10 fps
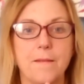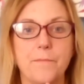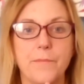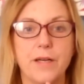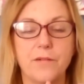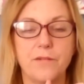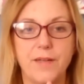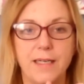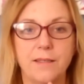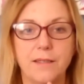Middle
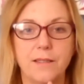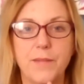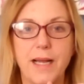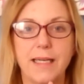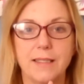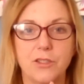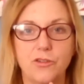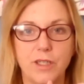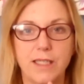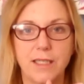finger, my
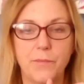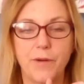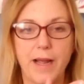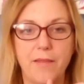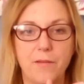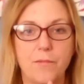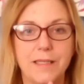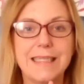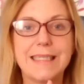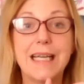constricted breath. We
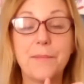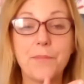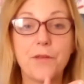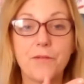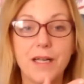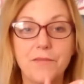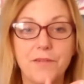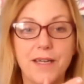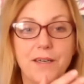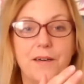skip the ring
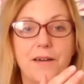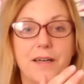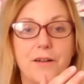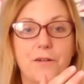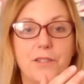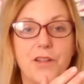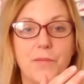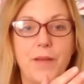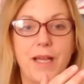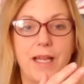finger and go to
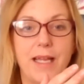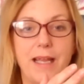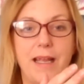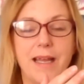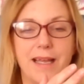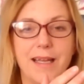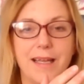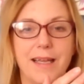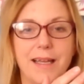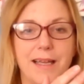the pinky,
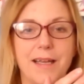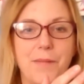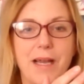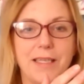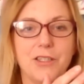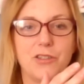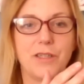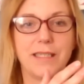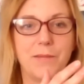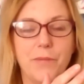my
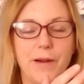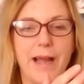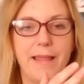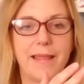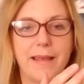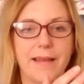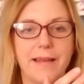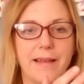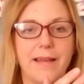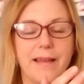constricted breath.
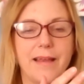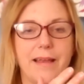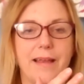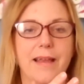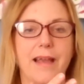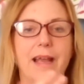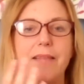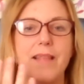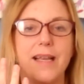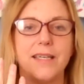
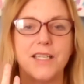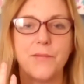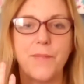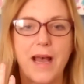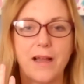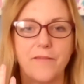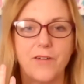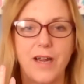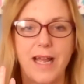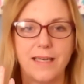And then to the back of
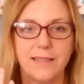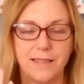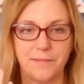your hand.